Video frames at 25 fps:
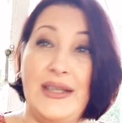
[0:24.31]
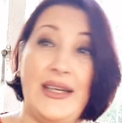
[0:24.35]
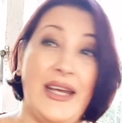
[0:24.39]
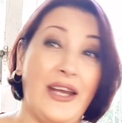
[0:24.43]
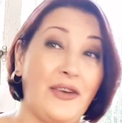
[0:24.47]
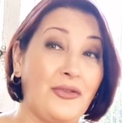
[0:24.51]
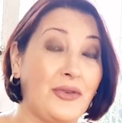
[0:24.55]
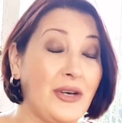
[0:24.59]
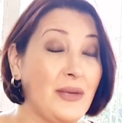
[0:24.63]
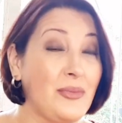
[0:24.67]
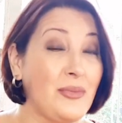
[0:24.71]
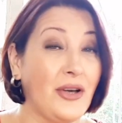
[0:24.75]

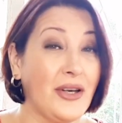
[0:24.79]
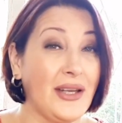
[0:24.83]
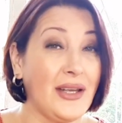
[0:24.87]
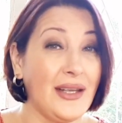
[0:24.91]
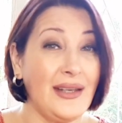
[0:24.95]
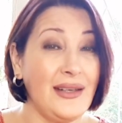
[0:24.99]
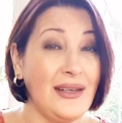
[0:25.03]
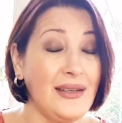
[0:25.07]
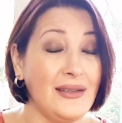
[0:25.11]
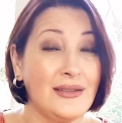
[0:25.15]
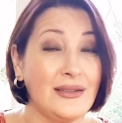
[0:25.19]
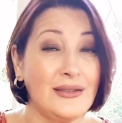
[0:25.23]

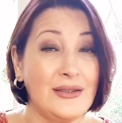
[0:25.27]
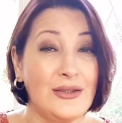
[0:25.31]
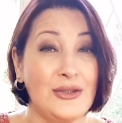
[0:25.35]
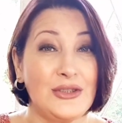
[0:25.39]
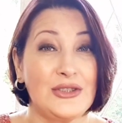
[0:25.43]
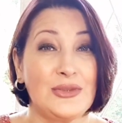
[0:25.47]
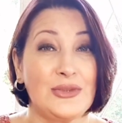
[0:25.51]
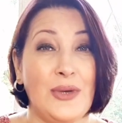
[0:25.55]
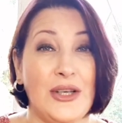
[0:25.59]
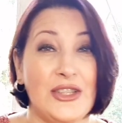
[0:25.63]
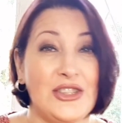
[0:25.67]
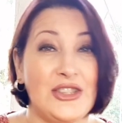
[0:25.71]
everybody
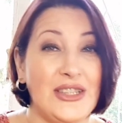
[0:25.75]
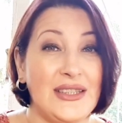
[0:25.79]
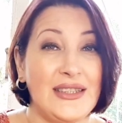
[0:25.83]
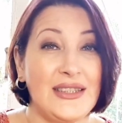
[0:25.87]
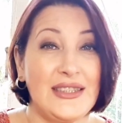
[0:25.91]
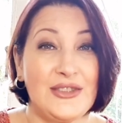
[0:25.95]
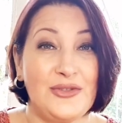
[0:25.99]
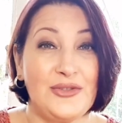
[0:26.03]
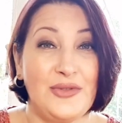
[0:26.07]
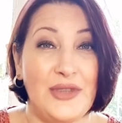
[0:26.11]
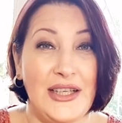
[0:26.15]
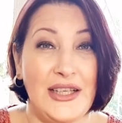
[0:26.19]
who's watching
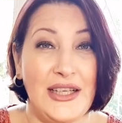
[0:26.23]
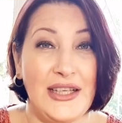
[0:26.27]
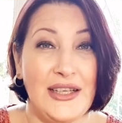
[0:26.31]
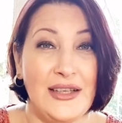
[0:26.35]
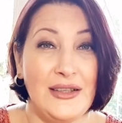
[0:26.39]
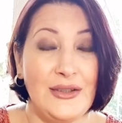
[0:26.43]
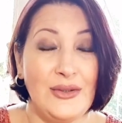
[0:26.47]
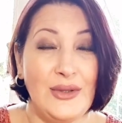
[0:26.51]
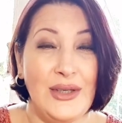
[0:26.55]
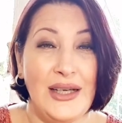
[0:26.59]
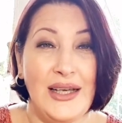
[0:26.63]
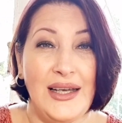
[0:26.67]
this
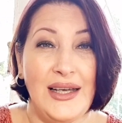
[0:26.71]
video.